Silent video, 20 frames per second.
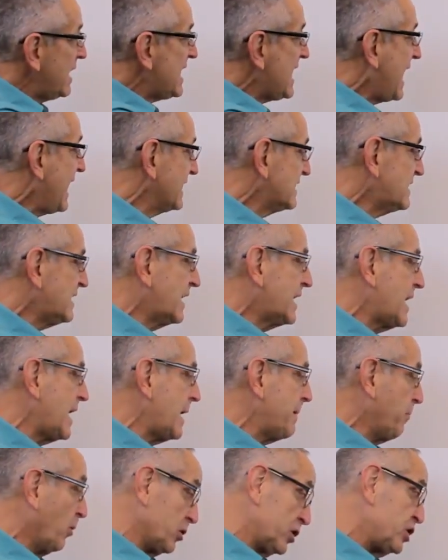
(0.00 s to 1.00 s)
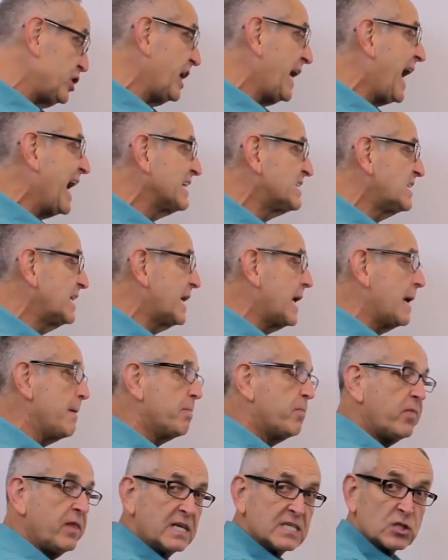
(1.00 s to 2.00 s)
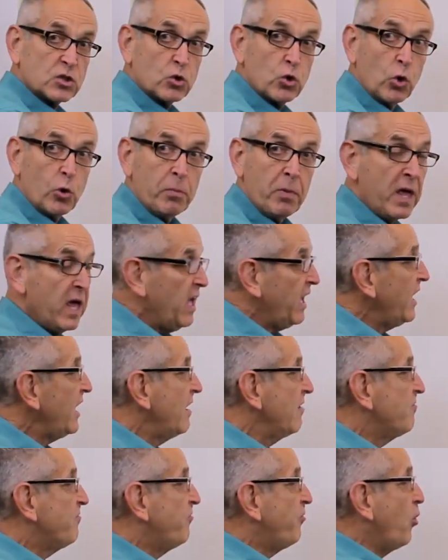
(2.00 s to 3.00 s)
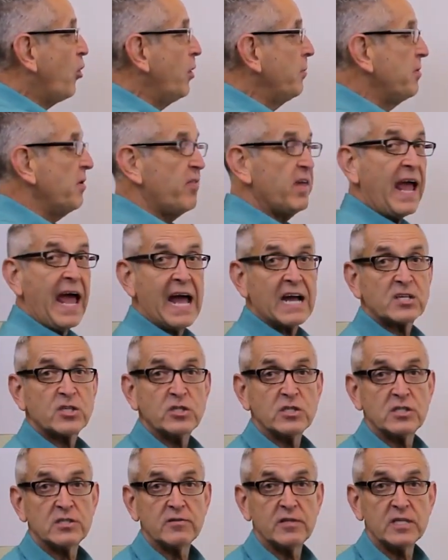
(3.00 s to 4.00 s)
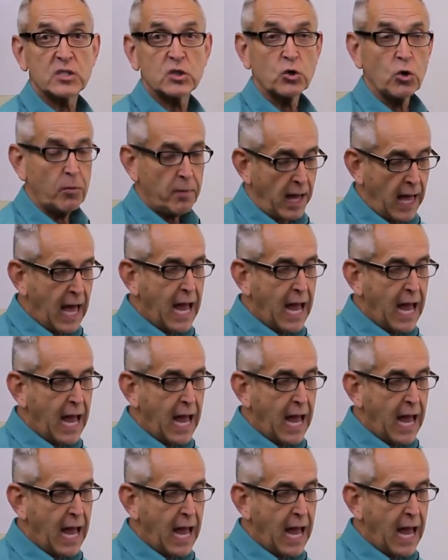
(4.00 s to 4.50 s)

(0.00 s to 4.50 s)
He has to keep, or she has to keep, this group informed of the actions of this group.